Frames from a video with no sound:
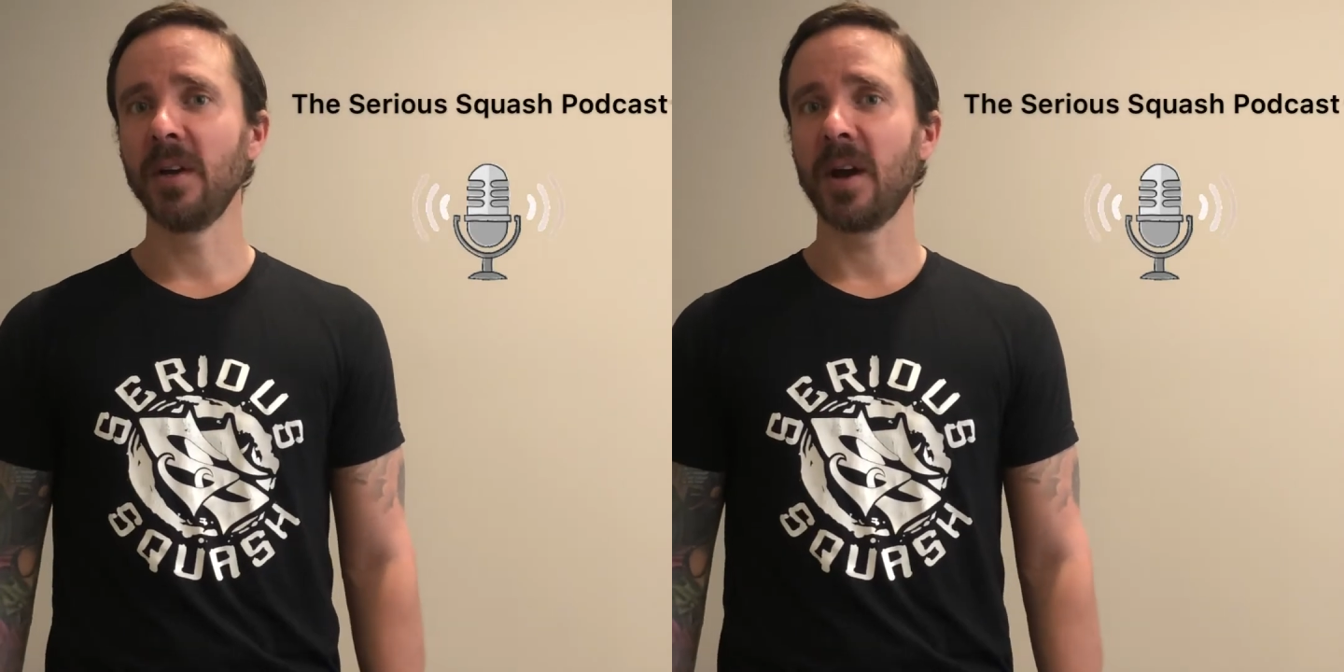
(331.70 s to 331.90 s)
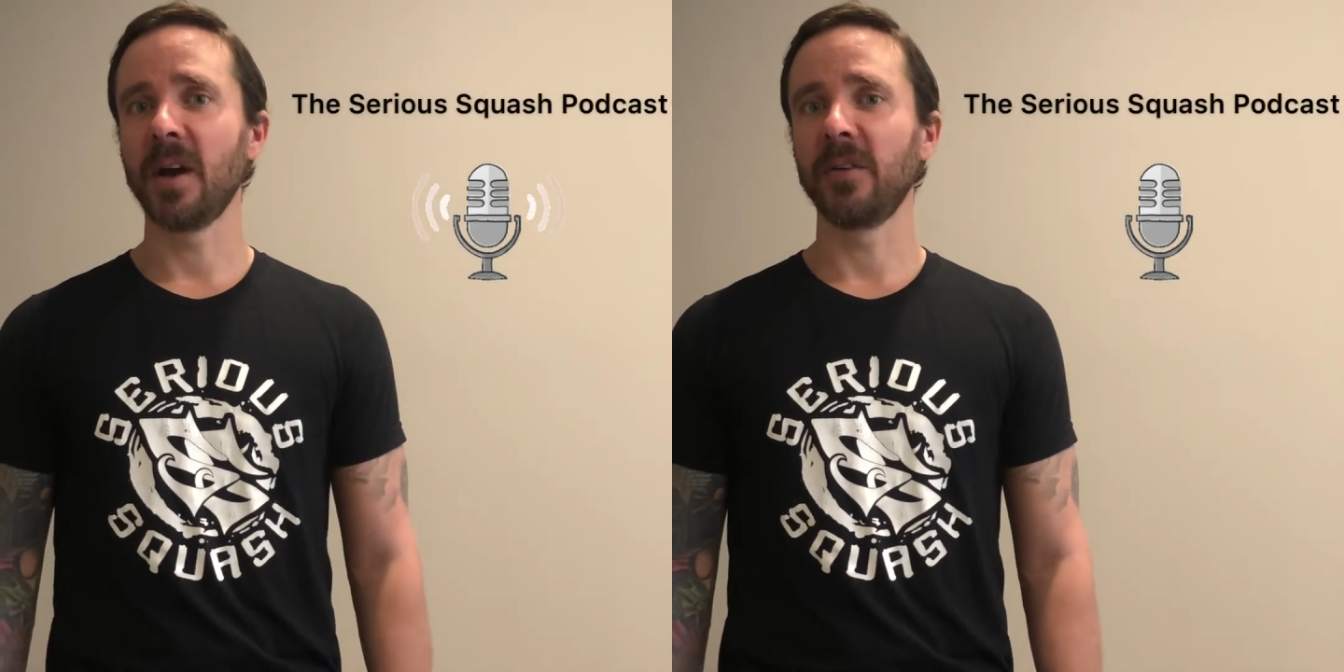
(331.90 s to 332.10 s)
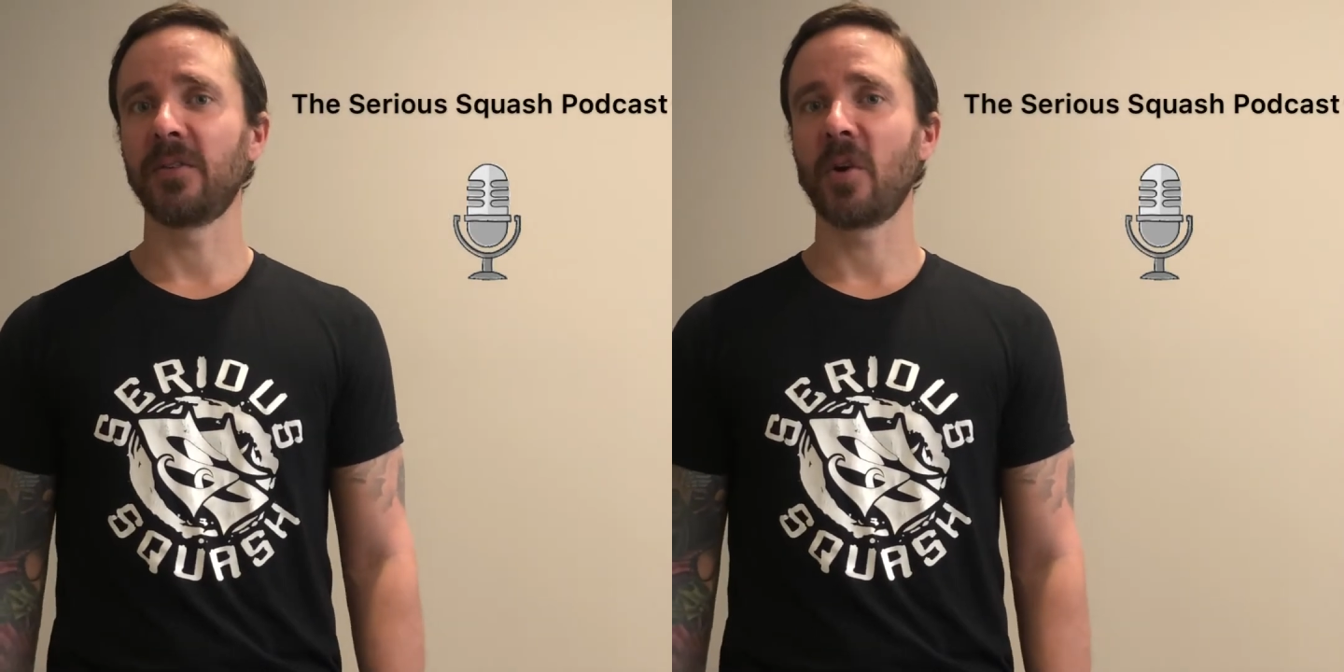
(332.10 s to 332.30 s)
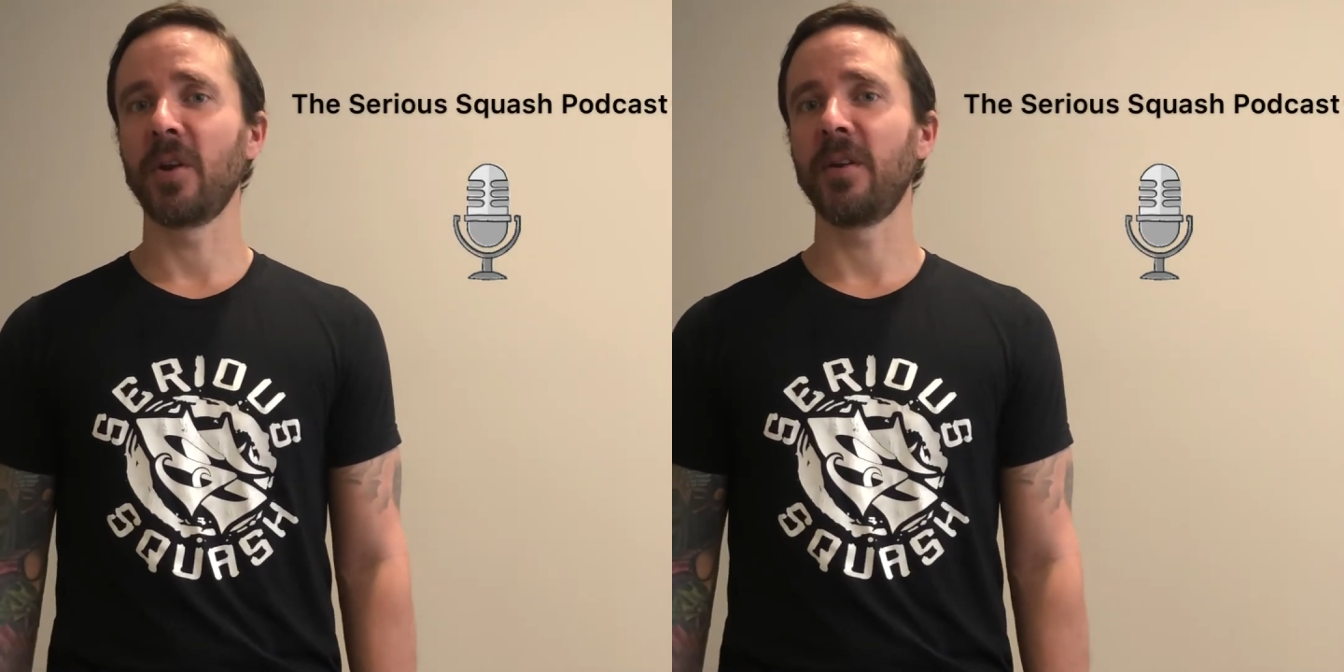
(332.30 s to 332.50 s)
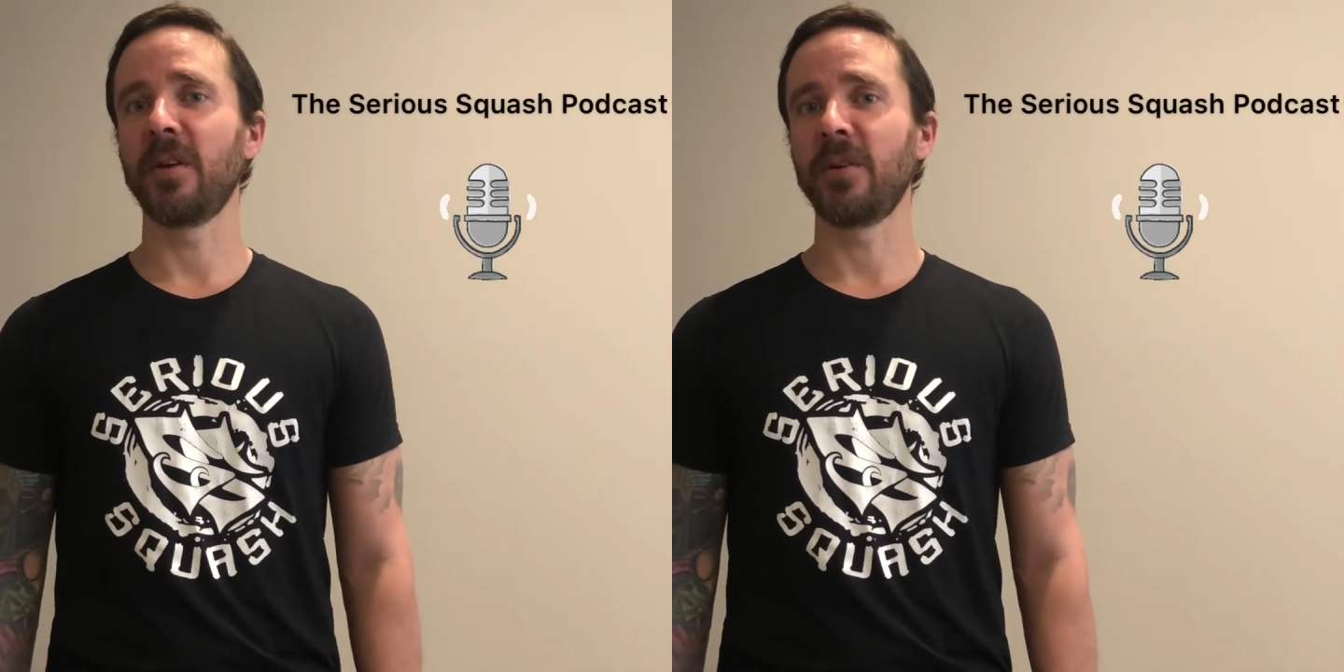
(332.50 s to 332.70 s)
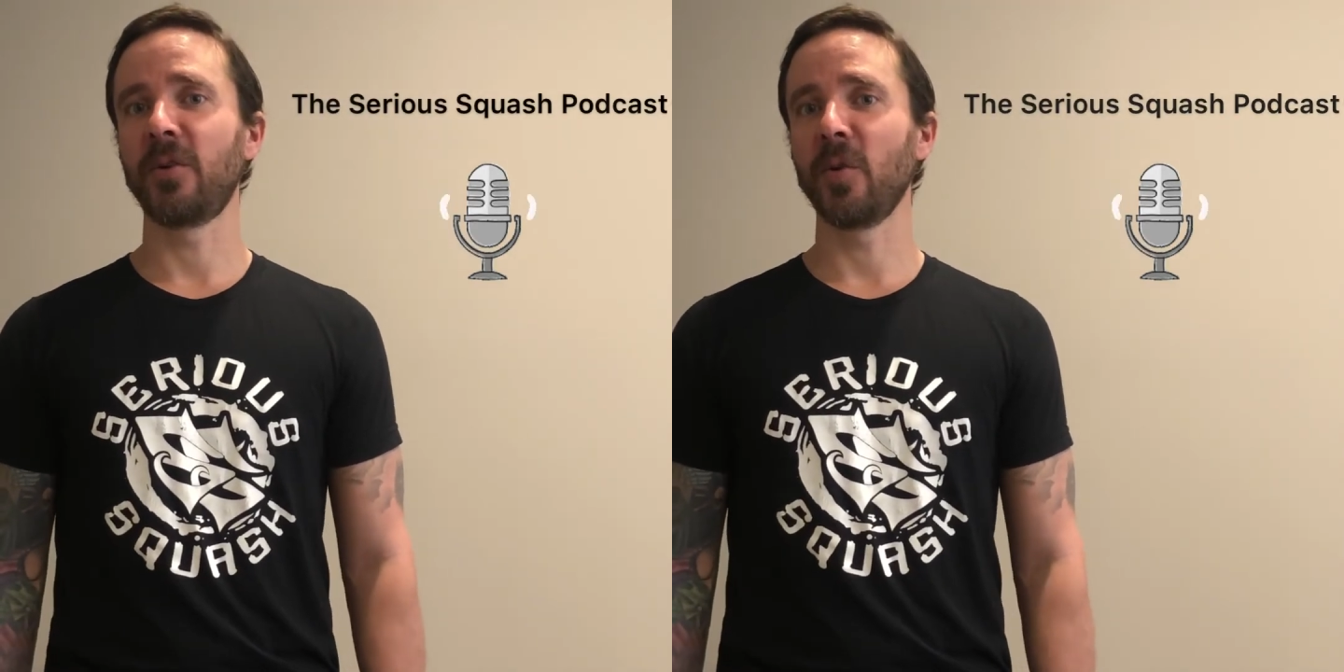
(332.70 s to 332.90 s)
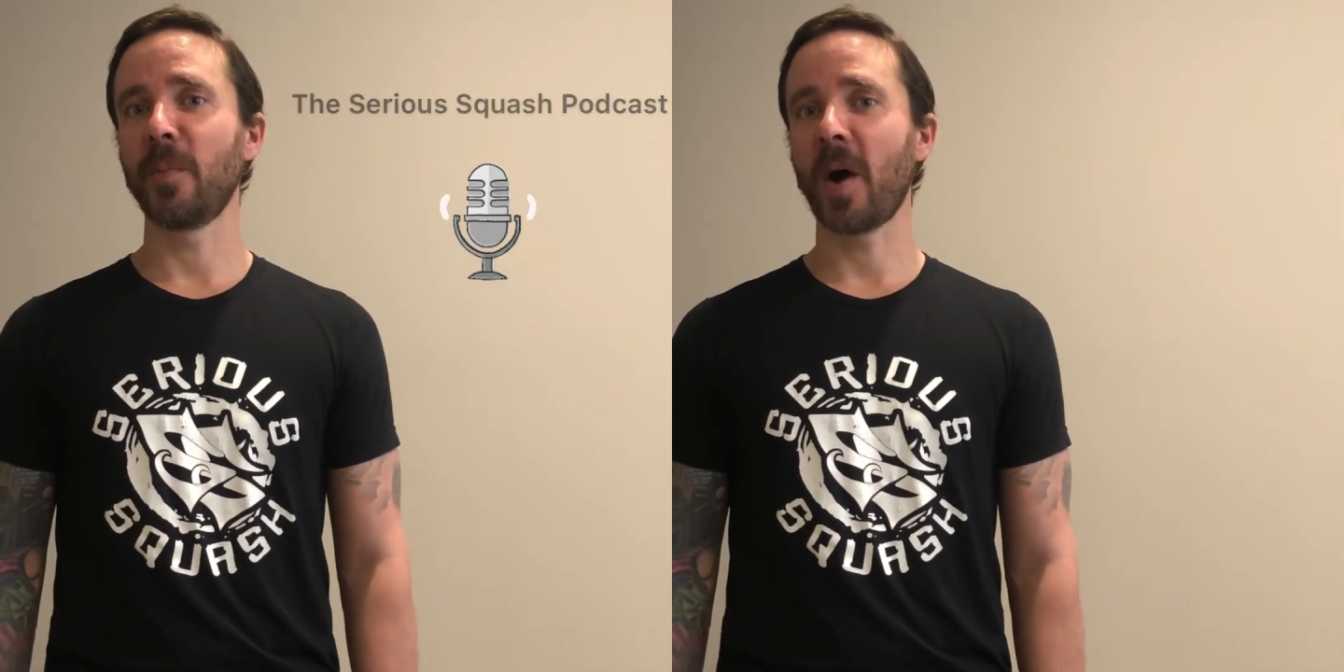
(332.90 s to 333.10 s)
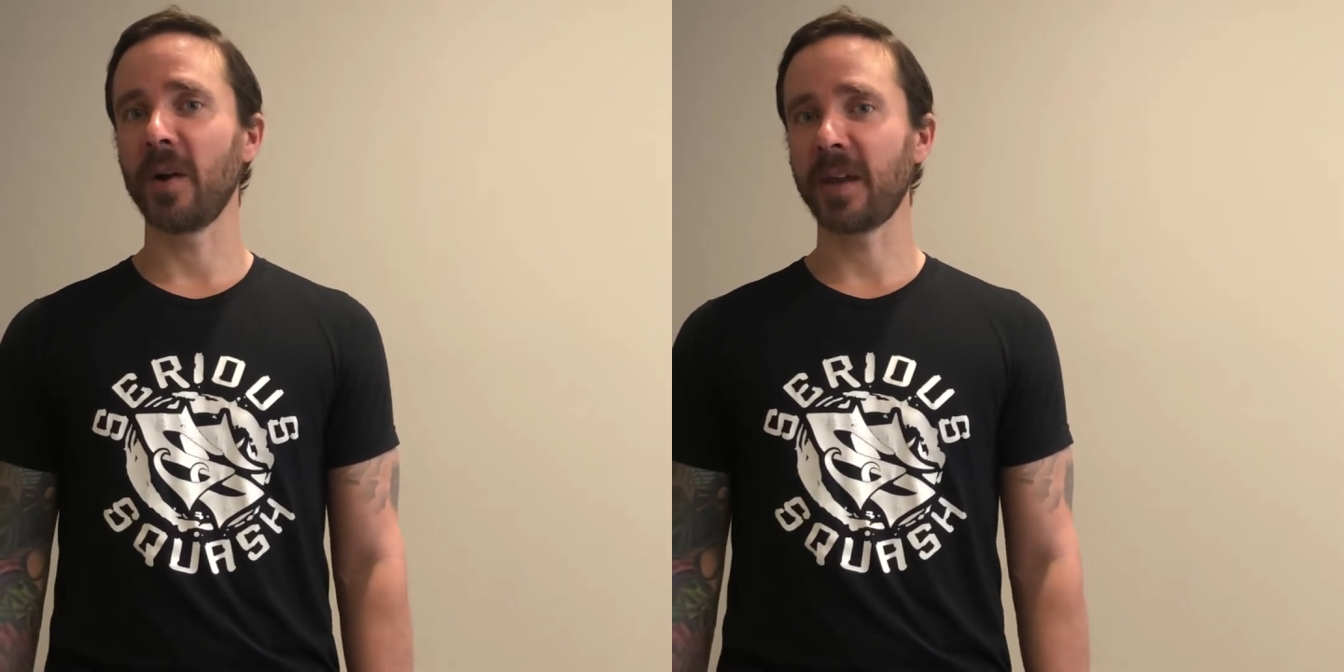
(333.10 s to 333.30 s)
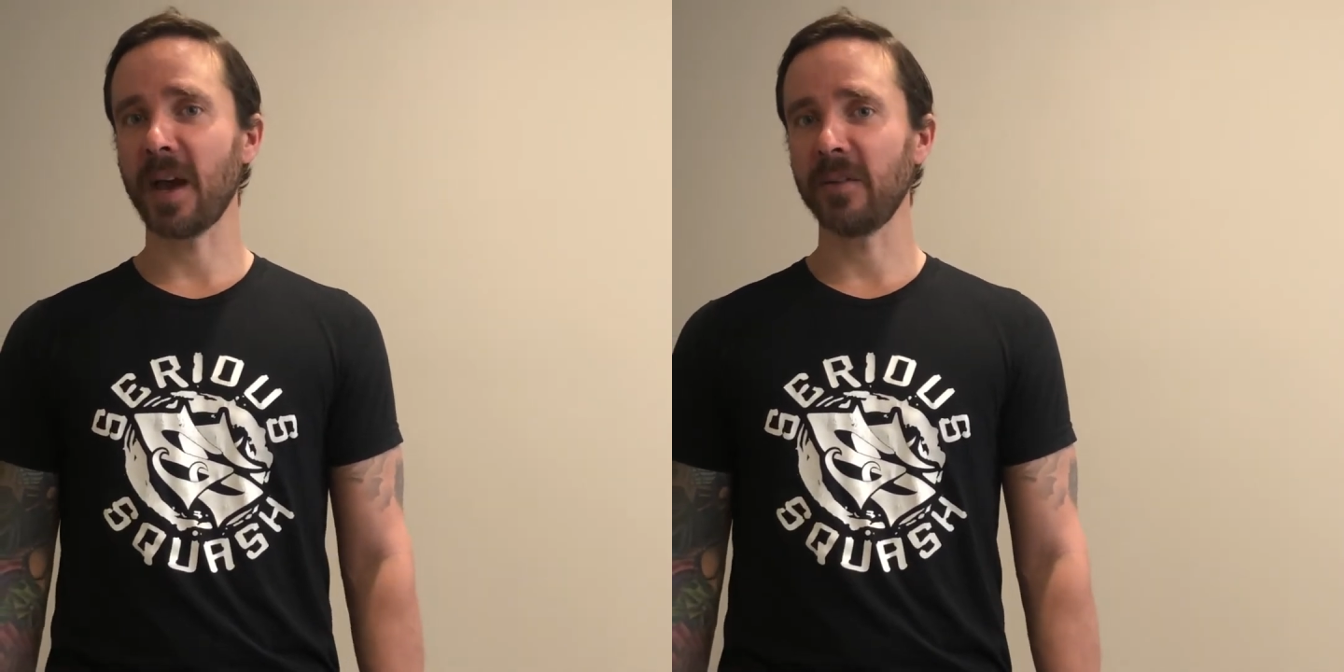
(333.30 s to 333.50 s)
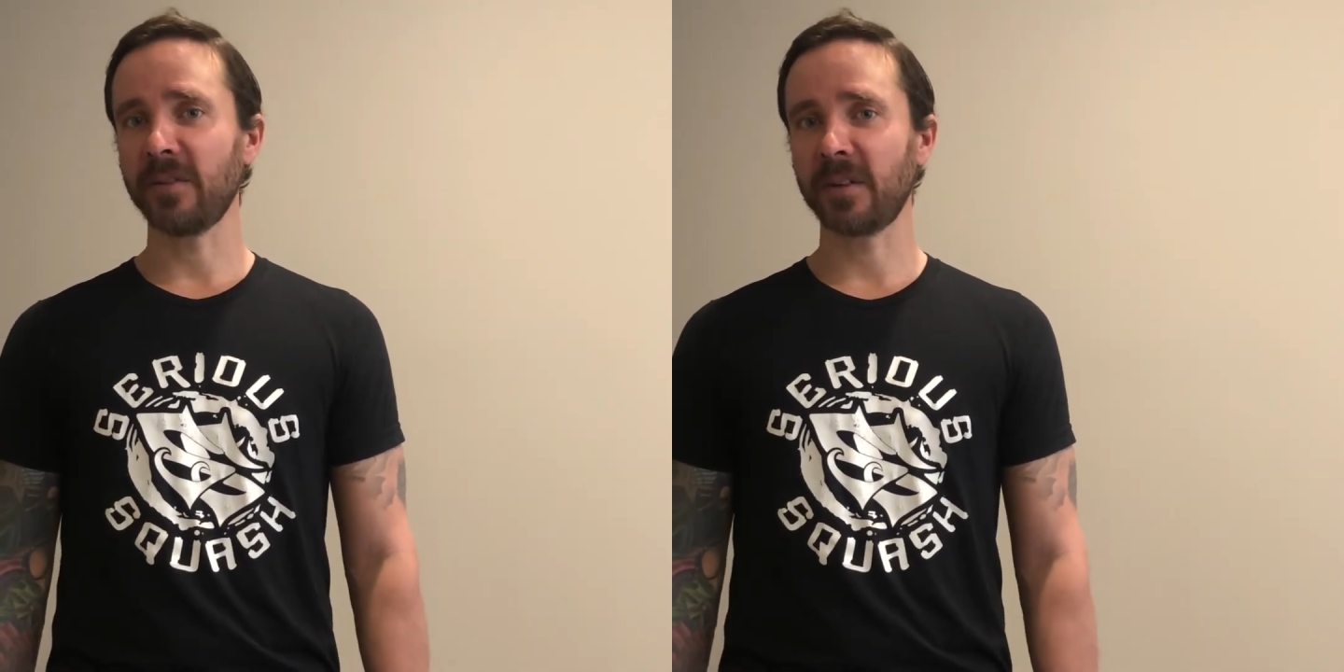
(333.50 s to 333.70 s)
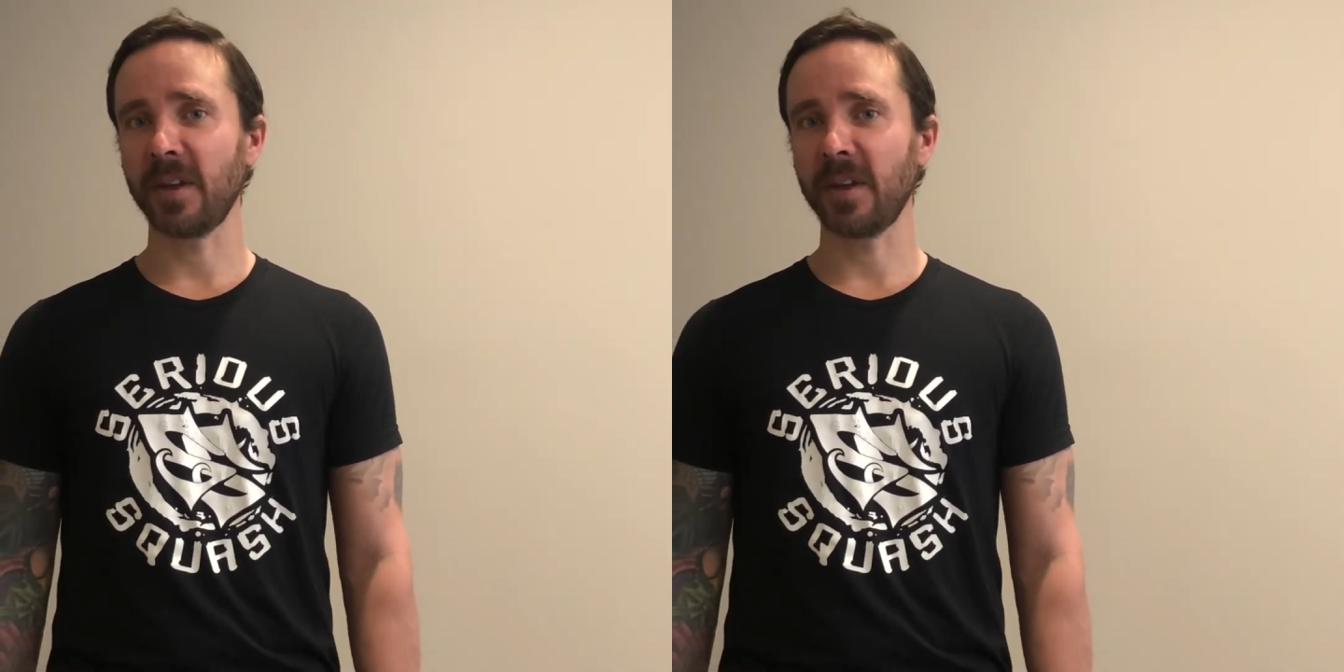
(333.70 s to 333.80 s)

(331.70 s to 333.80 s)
started to do a podcast,